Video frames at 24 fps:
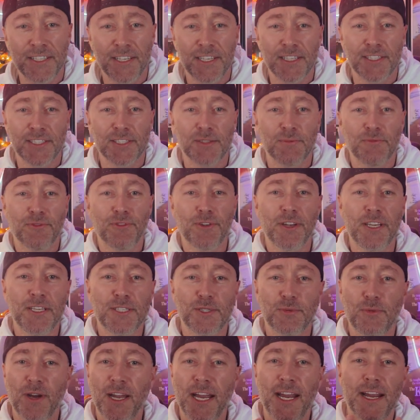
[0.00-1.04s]
You get some free
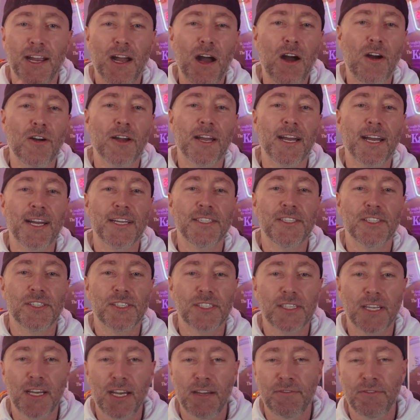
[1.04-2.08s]
swag, all kinds of
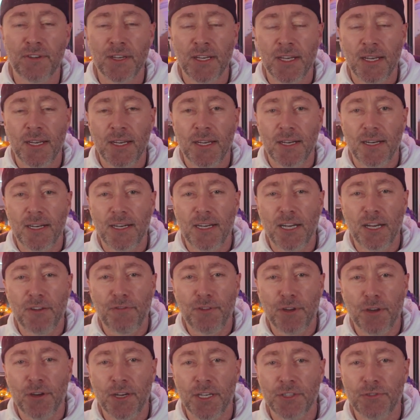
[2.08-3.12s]
stuff if
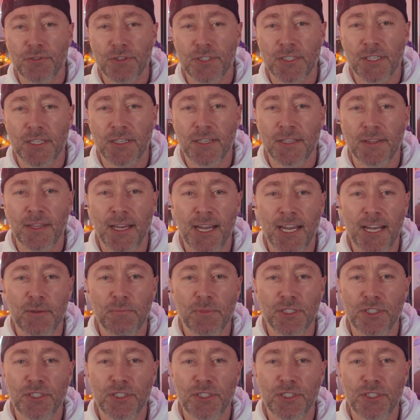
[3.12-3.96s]
you're interested in that.